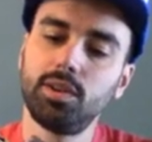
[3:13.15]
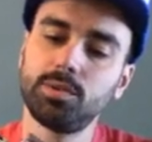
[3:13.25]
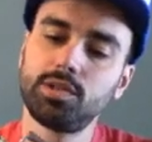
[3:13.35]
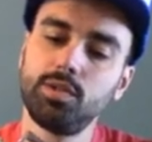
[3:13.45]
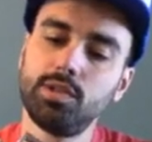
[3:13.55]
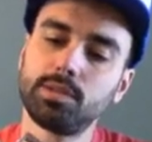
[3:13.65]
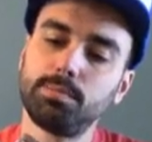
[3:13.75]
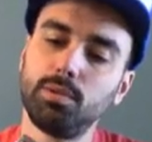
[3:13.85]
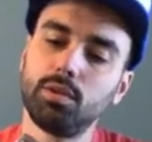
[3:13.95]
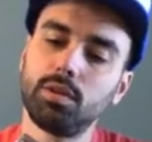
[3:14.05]
Let's do this
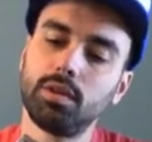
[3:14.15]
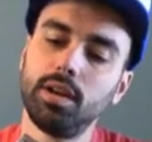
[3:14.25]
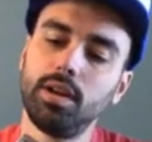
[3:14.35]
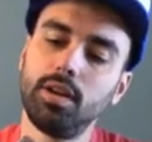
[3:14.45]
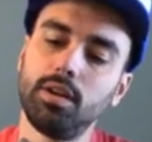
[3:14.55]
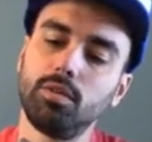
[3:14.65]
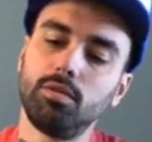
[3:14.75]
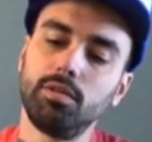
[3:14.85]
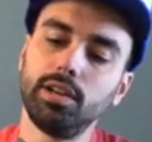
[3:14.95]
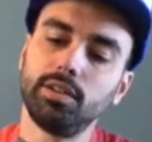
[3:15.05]
pour
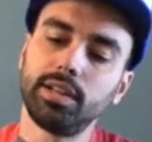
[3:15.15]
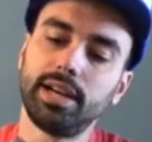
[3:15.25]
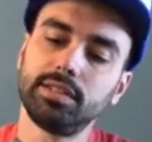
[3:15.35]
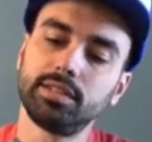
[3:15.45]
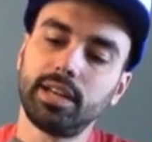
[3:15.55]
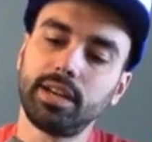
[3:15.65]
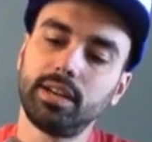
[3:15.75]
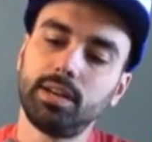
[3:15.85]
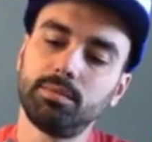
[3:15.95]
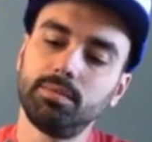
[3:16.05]
real nice, like,
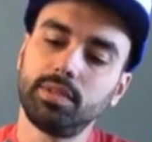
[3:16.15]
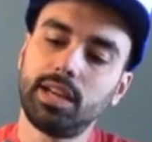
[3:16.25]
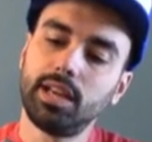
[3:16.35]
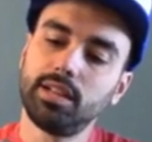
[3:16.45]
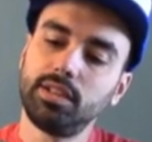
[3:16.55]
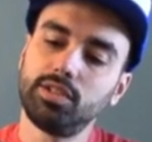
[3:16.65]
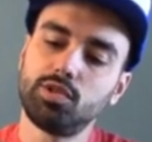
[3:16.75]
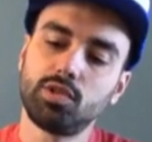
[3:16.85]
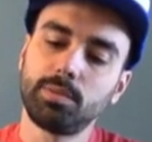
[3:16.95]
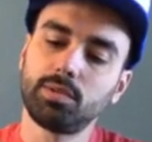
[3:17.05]
oh, can't, it
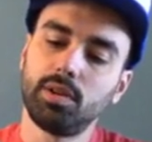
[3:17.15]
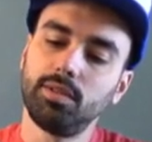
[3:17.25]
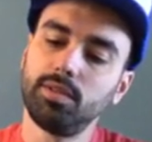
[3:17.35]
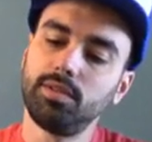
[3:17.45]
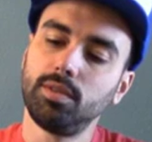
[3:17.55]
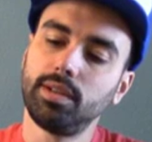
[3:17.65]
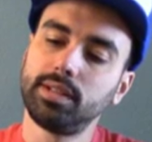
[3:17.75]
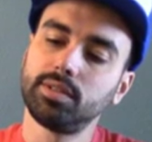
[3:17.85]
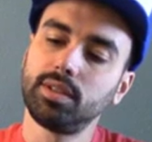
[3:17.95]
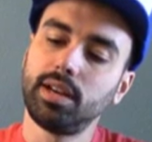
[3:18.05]
just drips all over the floor.
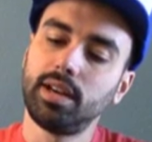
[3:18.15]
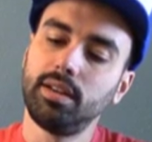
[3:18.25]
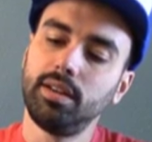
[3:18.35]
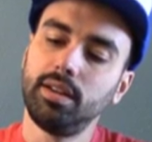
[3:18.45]
That's okay.